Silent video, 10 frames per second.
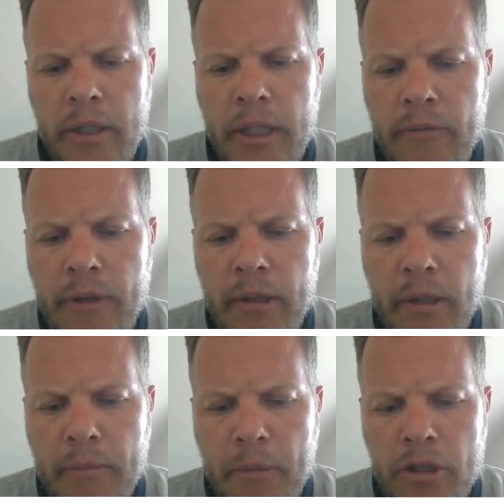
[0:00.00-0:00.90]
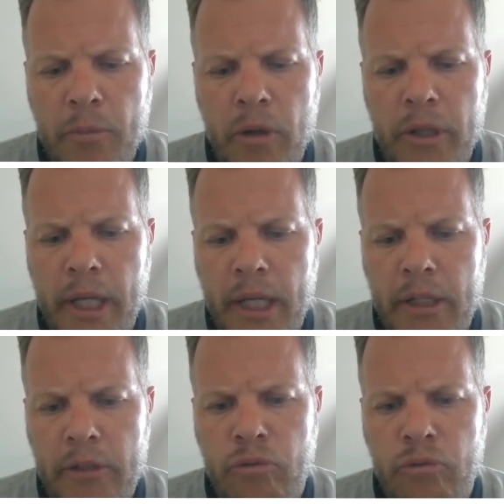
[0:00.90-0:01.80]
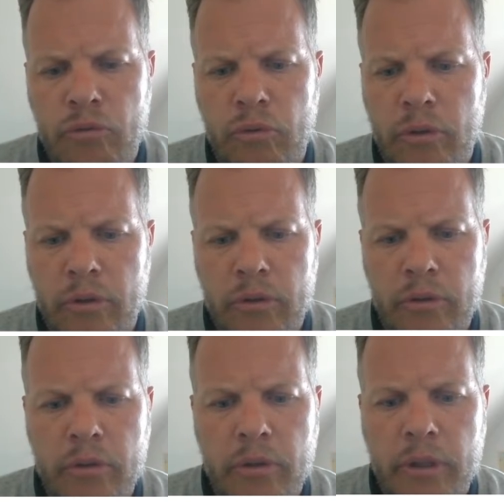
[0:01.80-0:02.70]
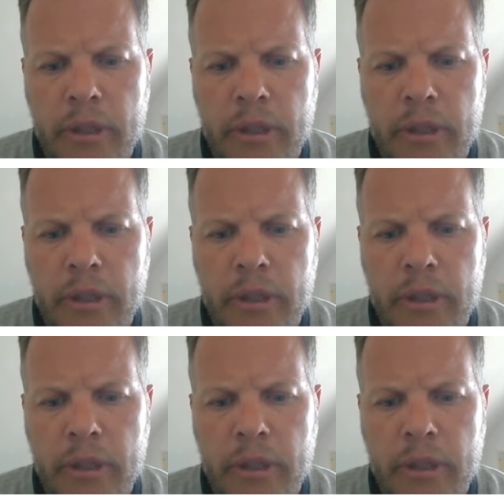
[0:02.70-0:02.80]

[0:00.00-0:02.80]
giving much more data to,